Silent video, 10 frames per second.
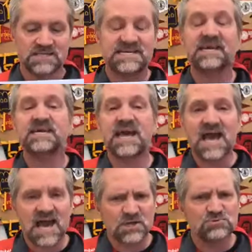take an
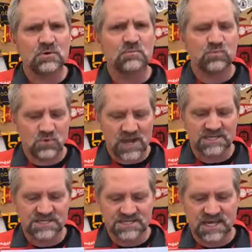actual
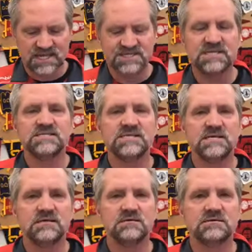practice ACT
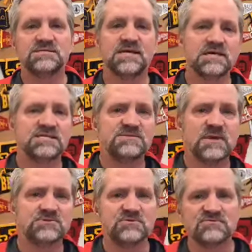second
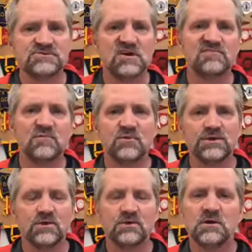semester of sophomore
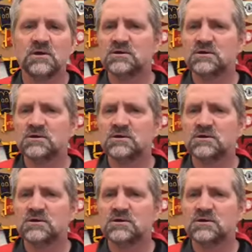year.